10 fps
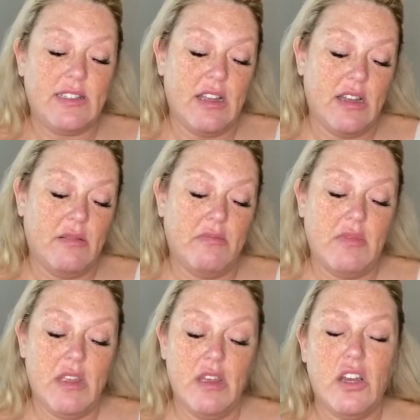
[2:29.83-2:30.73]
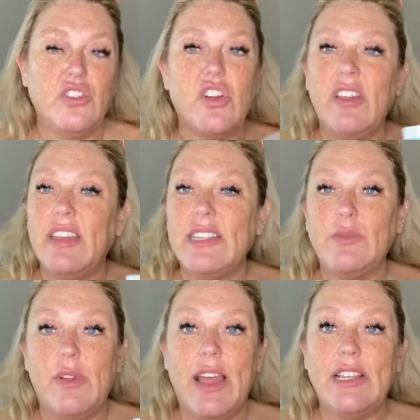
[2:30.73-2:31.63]
A jar like this
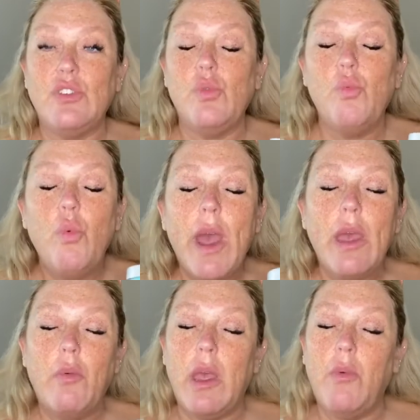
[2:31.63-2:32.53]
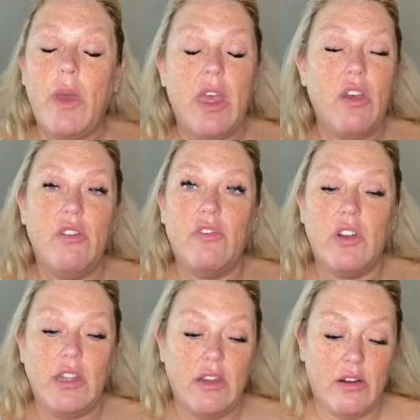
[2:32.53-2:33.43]
will last you way over
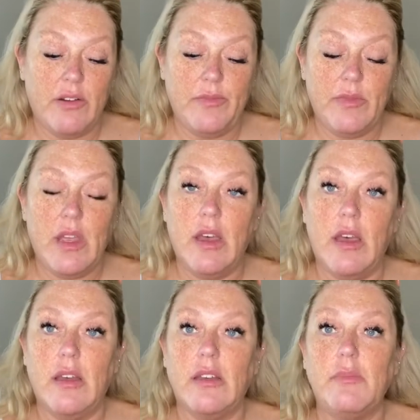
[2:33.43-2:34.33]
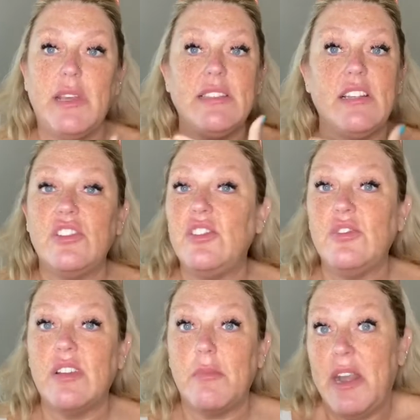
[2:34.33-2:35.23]
a year because I just
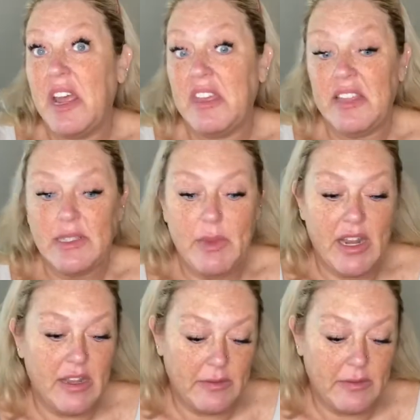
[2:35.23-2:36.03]
use it on my neck and that's about it.